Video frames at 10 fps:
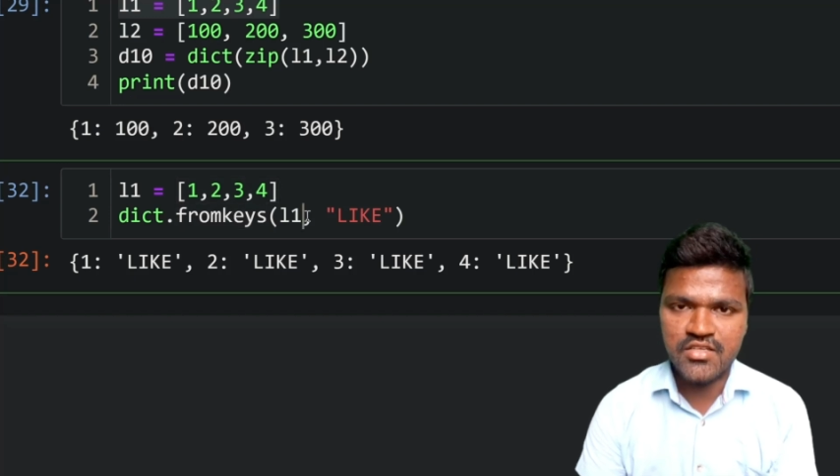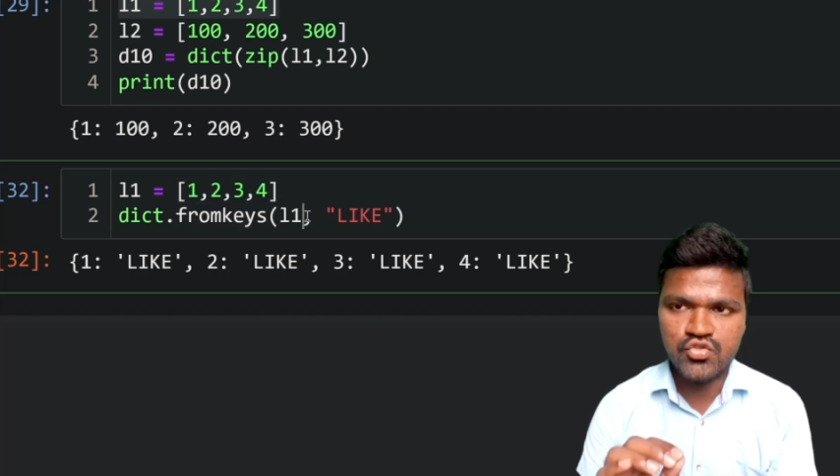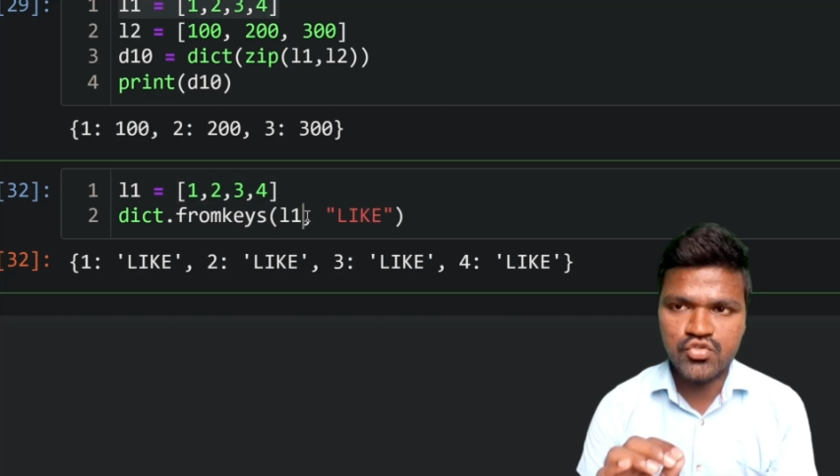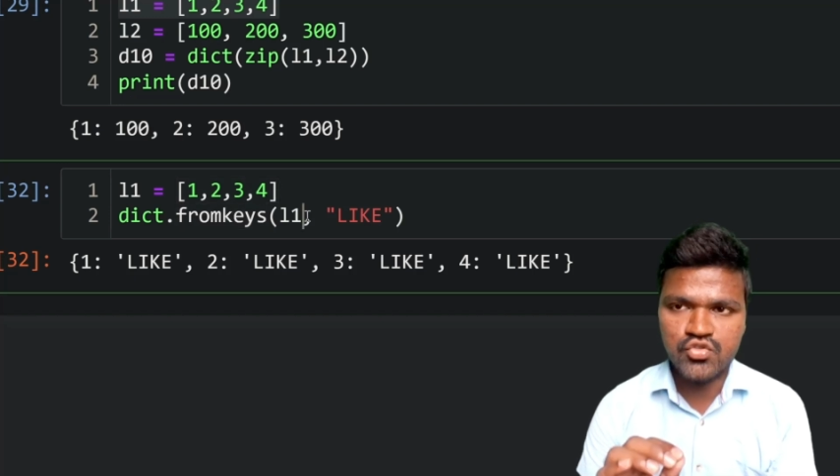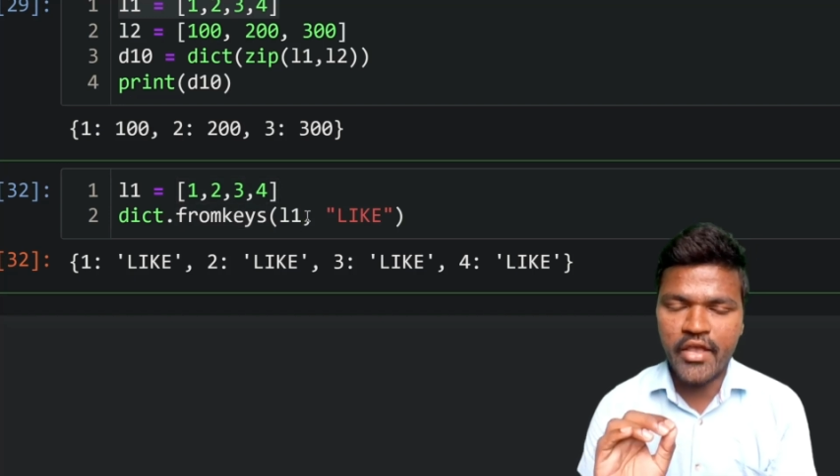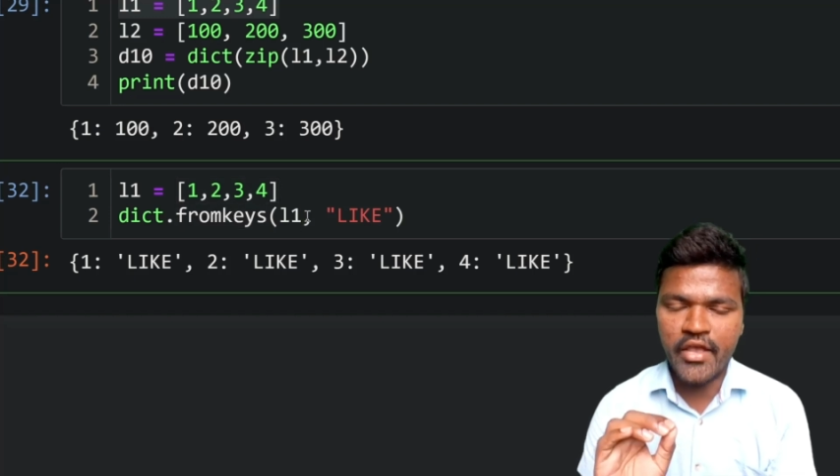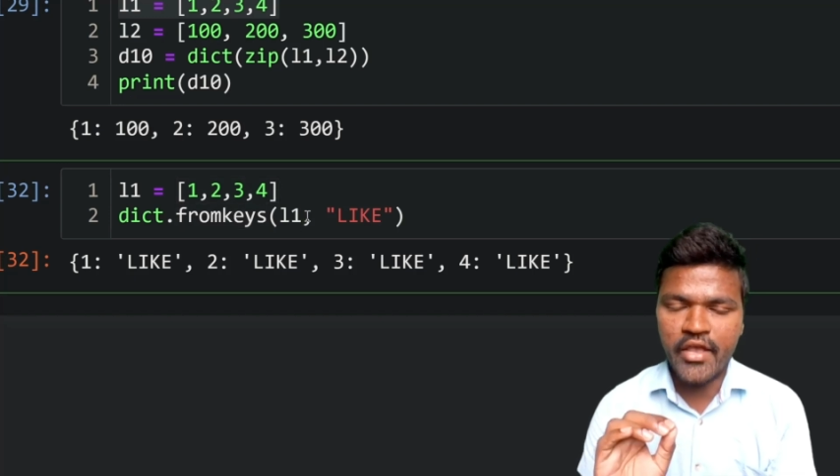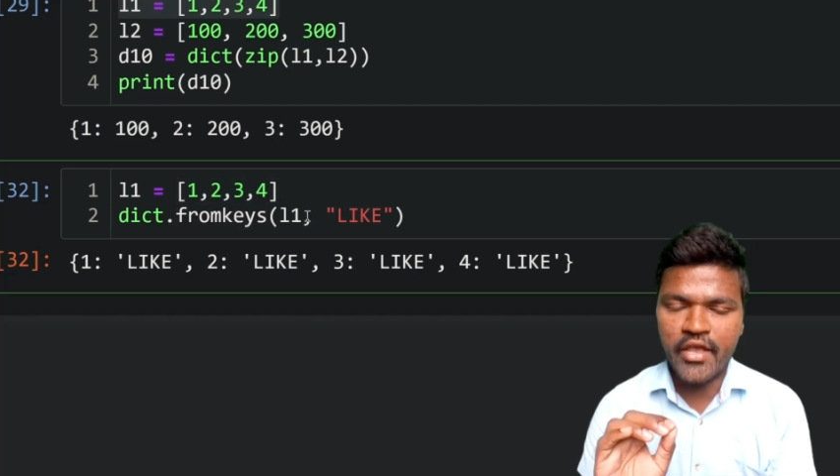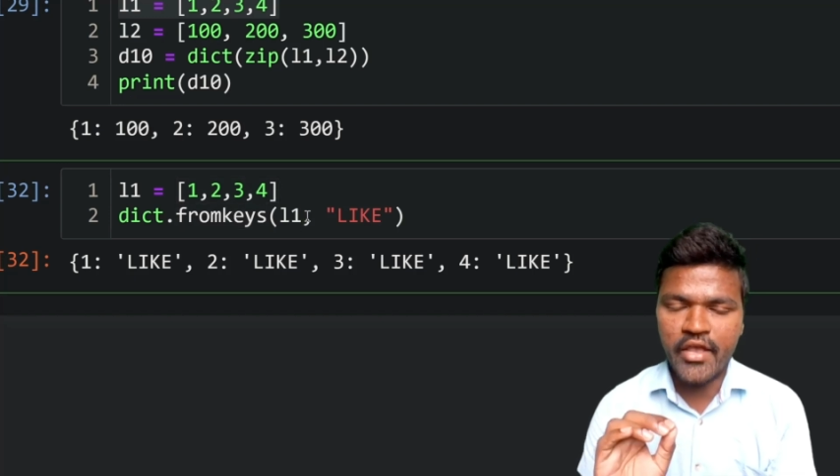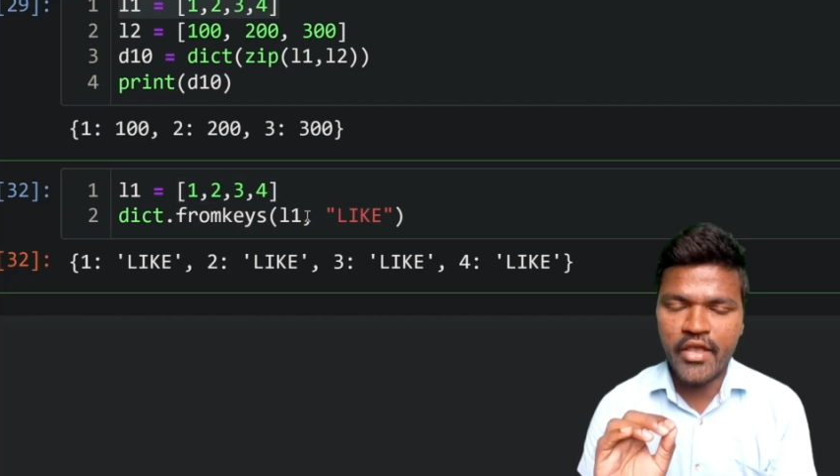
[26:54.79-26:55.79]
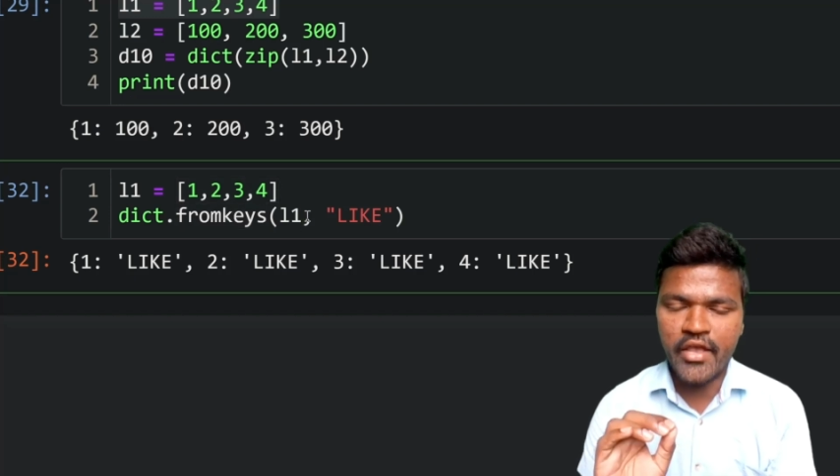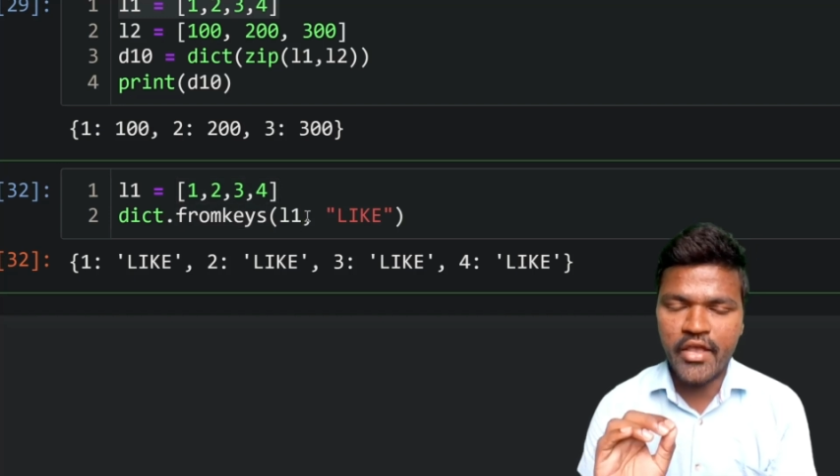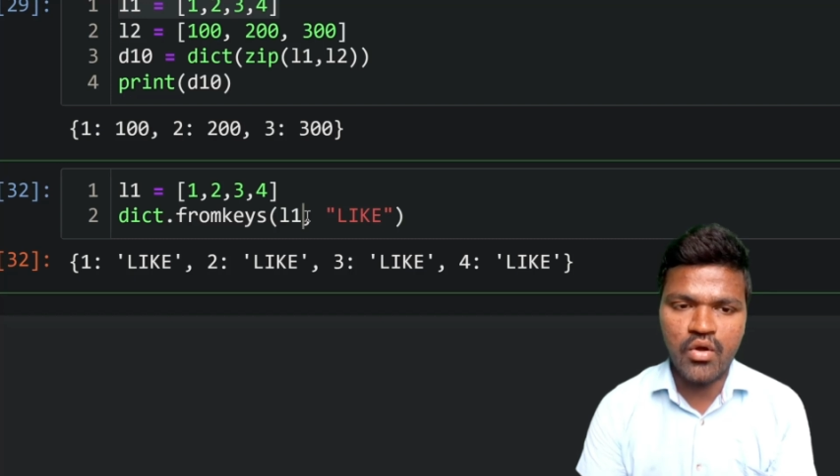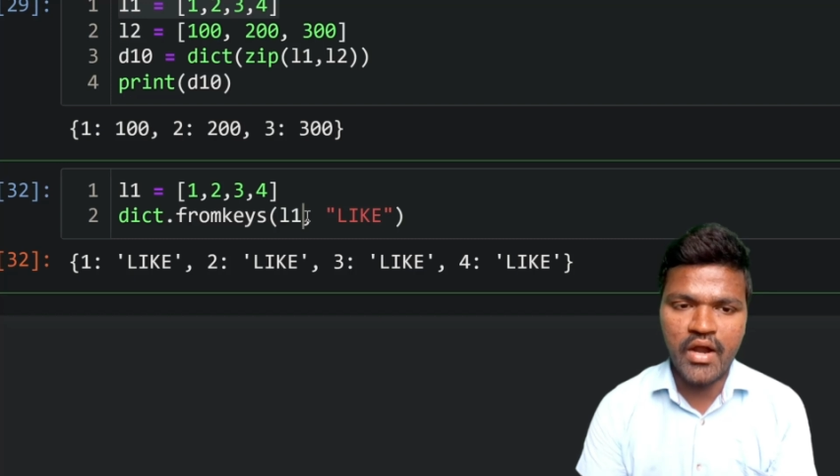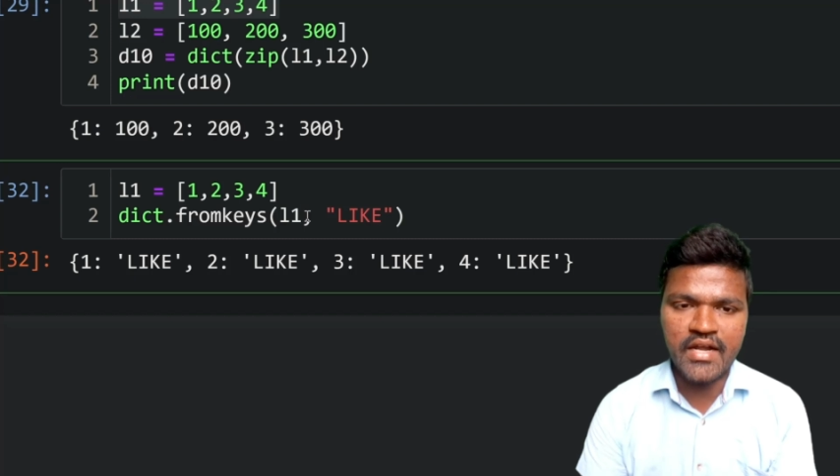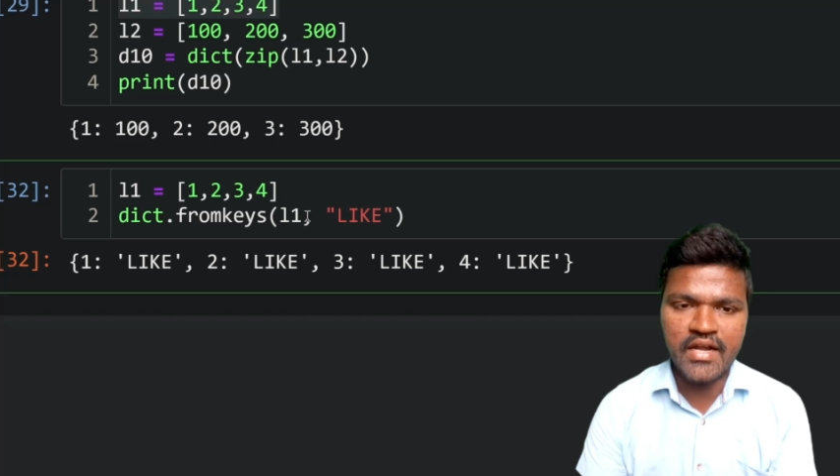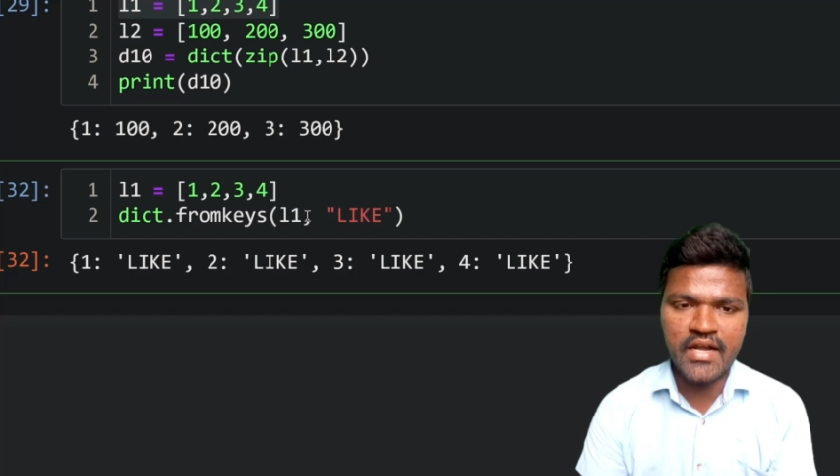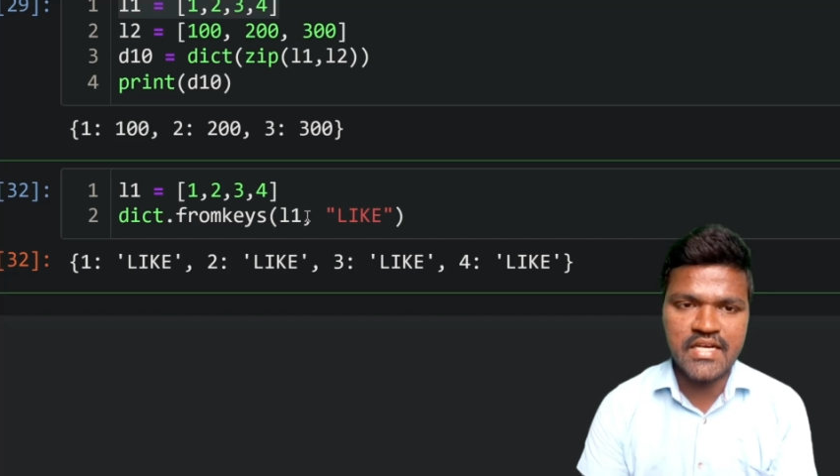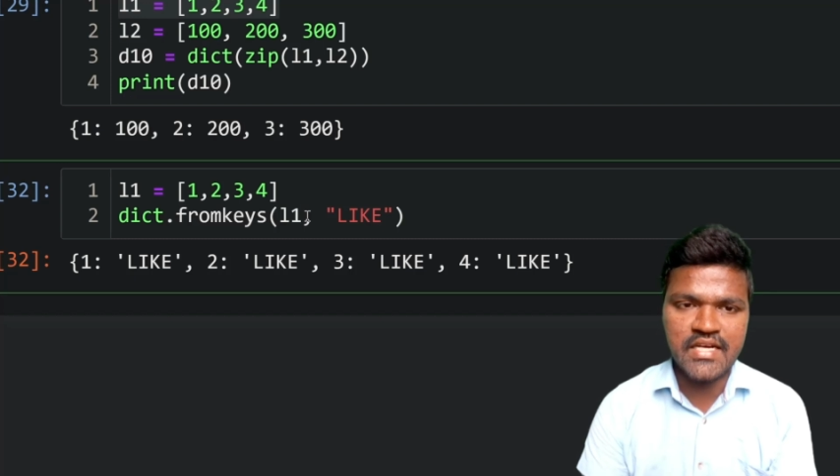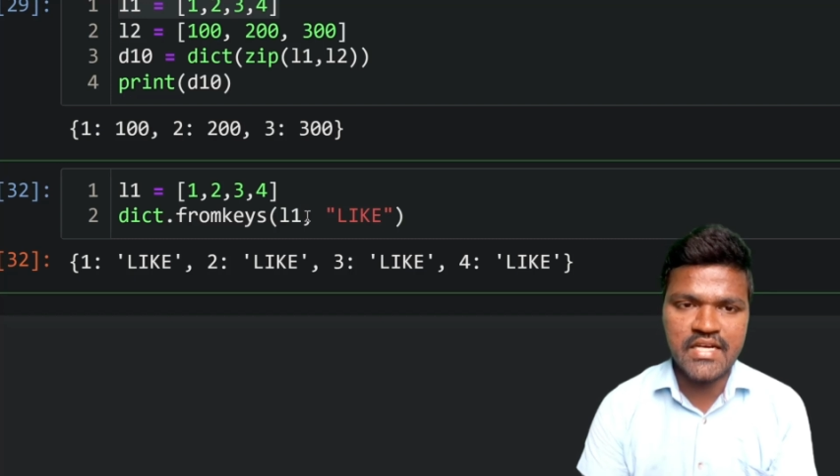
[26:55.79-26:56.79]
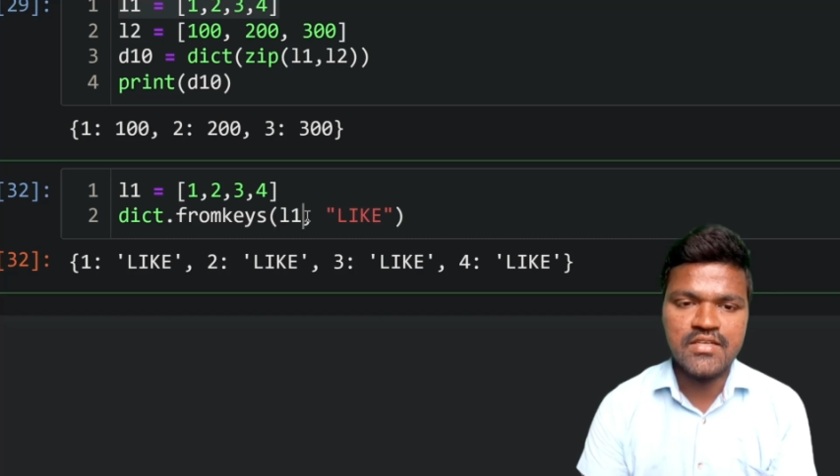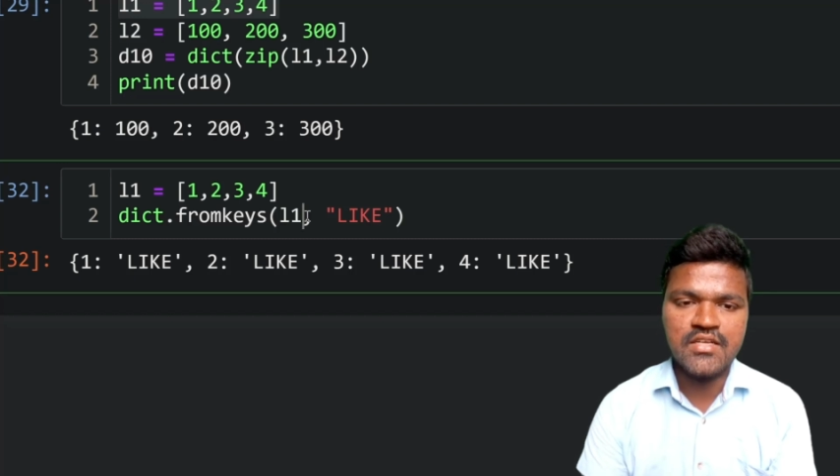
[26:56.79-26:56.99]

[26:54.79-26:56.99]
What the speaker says: So I hope you can able to understand that.